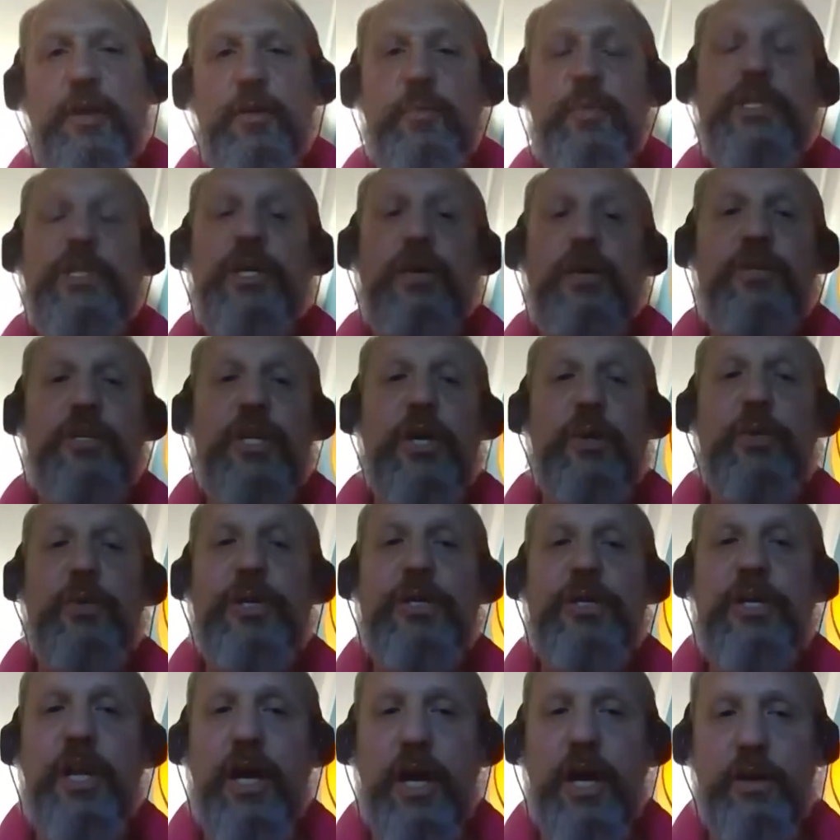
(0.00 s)
don't know
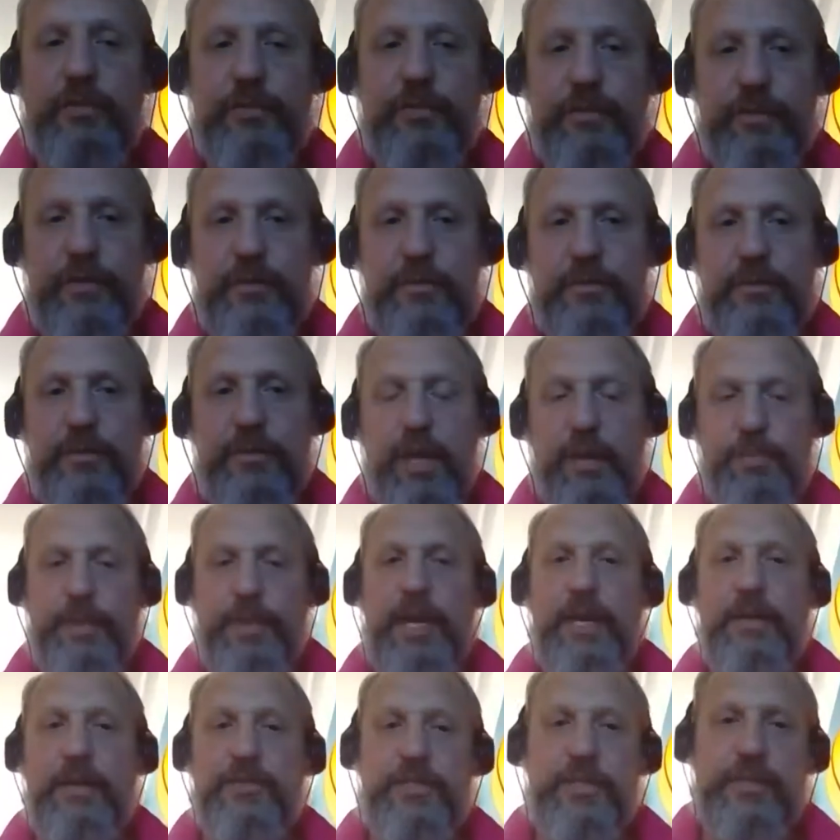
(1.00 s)
enough
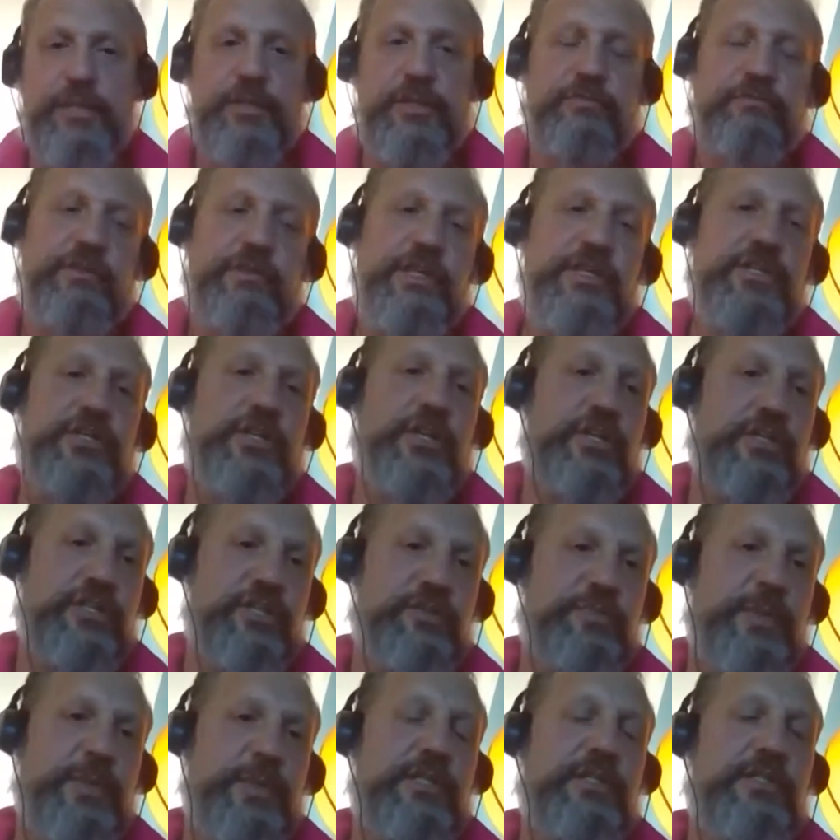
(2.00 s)
about it. The research
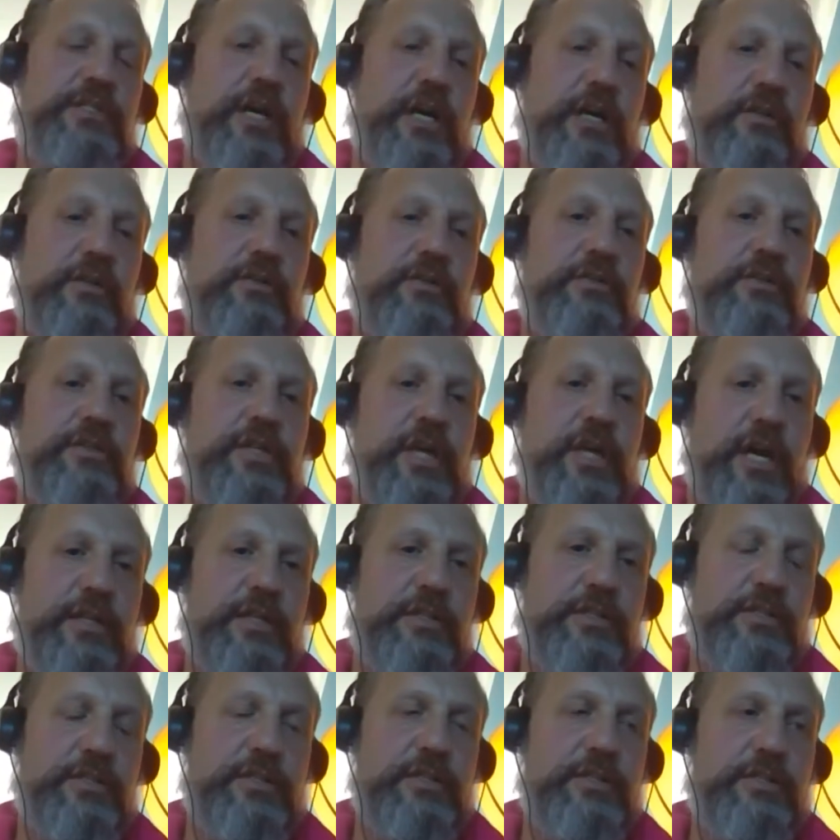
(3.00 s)
that's been done on
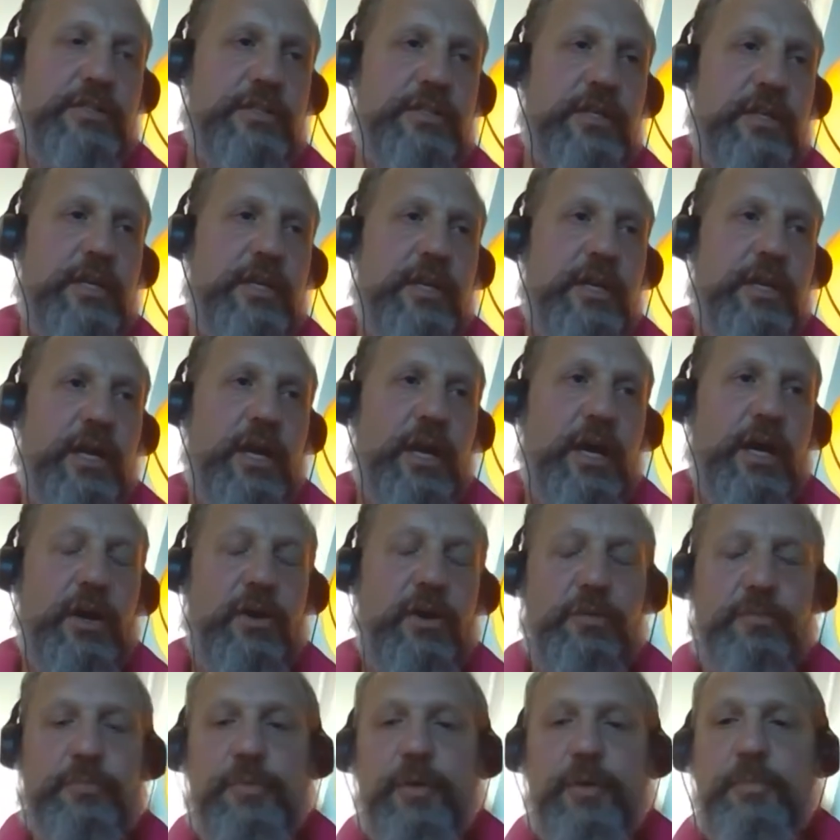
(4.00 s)
dancers,
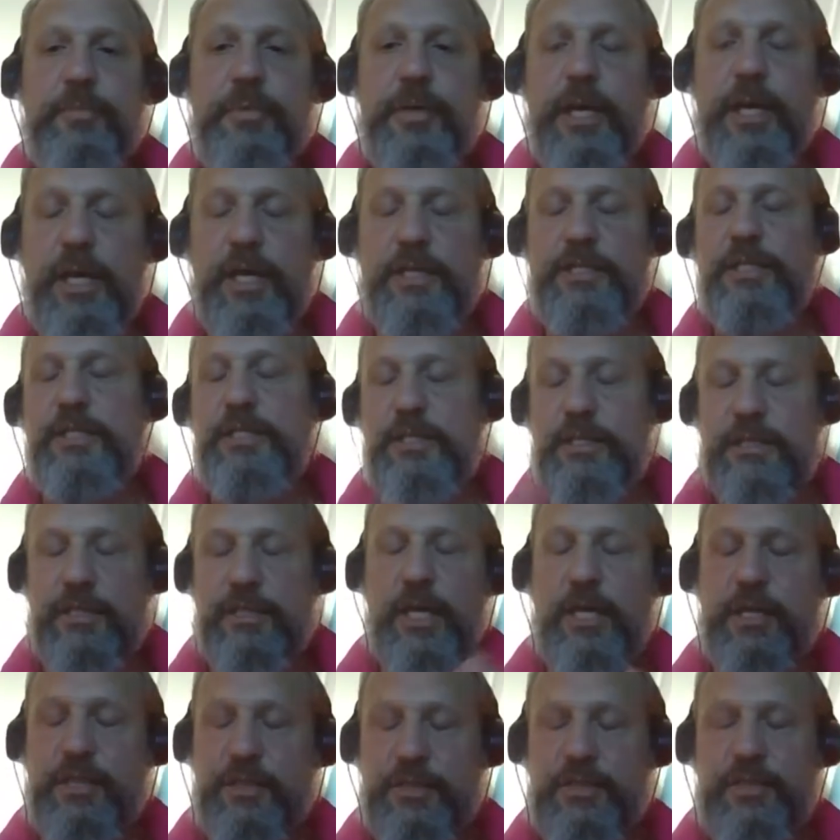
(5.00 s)
on Pilates and
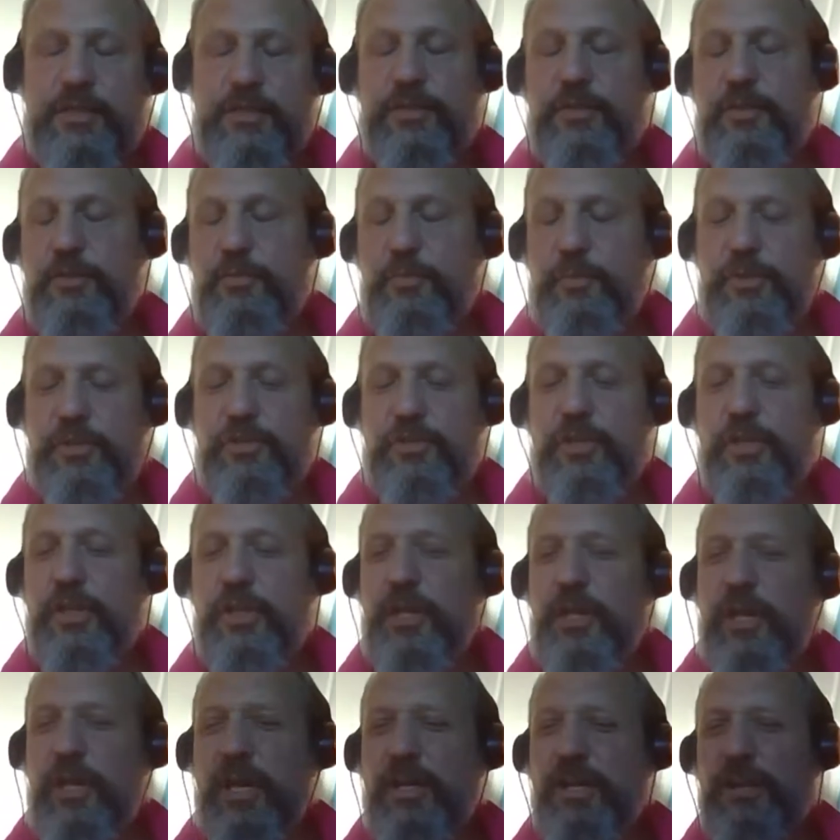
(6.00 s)
dancers,
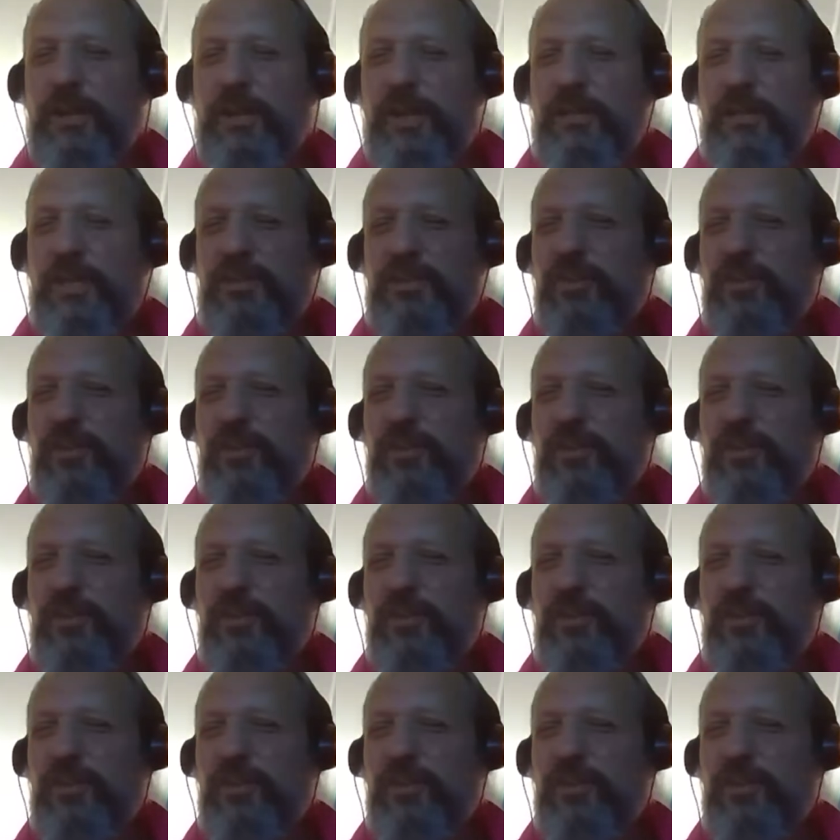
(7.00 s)
there's